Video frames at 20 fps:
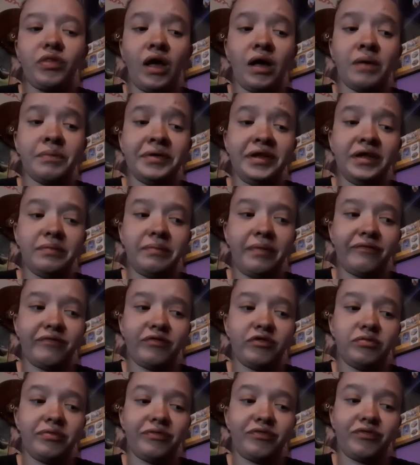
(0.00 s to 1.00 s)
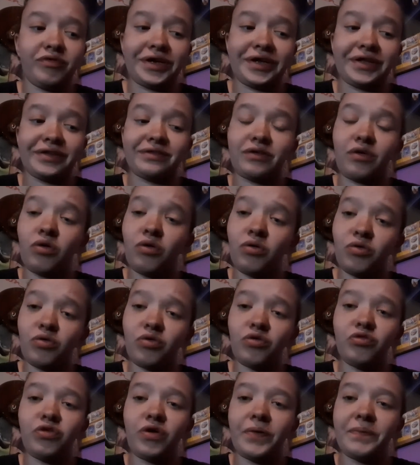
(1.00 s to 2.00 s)
I'm gonna eat my food before it gets
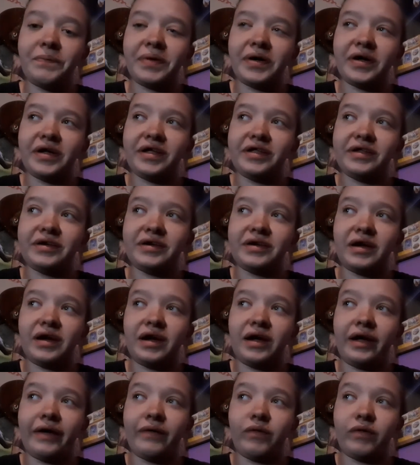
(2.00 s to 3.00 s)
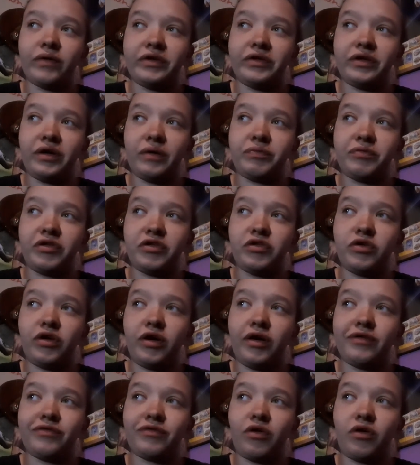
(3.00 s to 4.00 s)
cold, but I wanted to update you
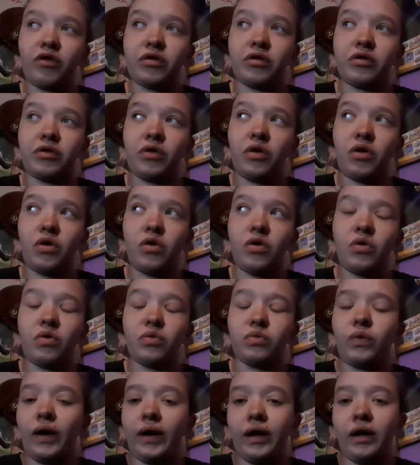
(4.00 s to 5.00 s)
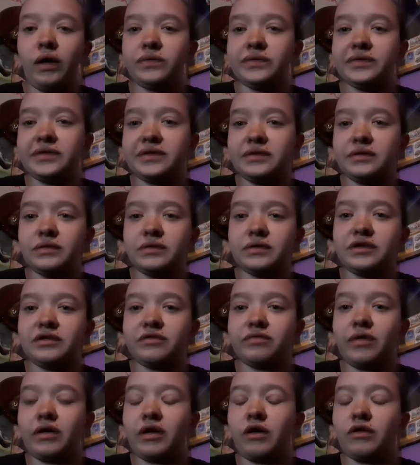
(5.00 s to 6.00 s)
guys on why I would still get
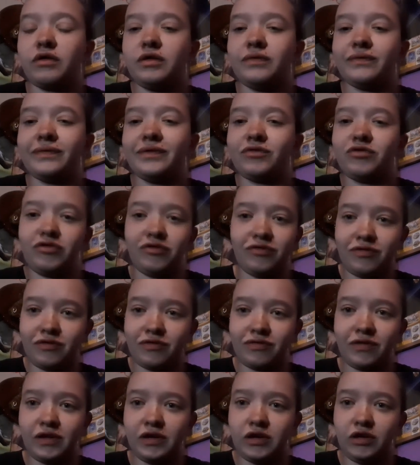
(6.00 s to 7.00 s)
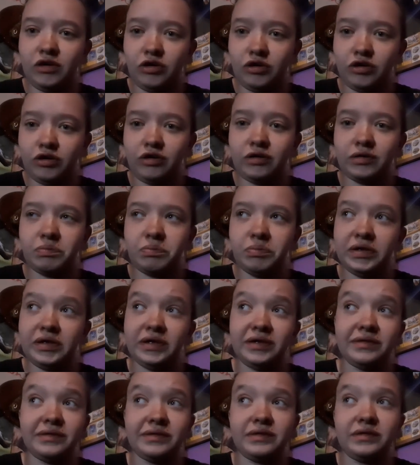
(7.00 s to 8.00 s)
a vet out even if she's just eating dirt,
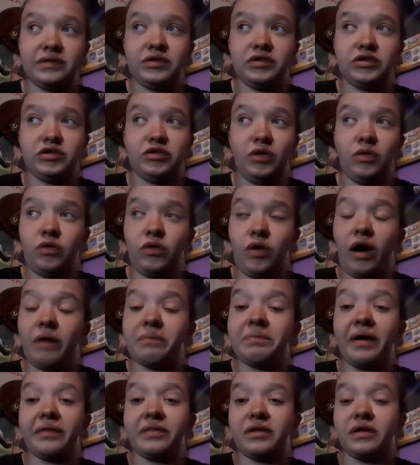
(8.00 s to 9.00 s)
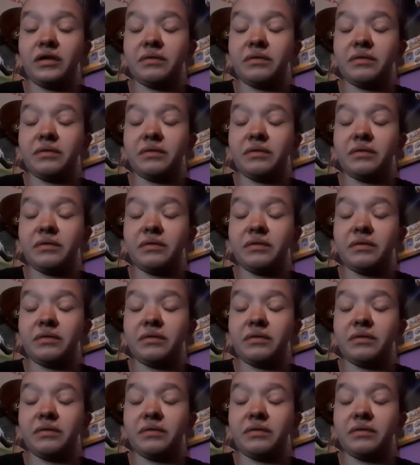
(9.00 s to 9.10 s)
because you don't know how bad the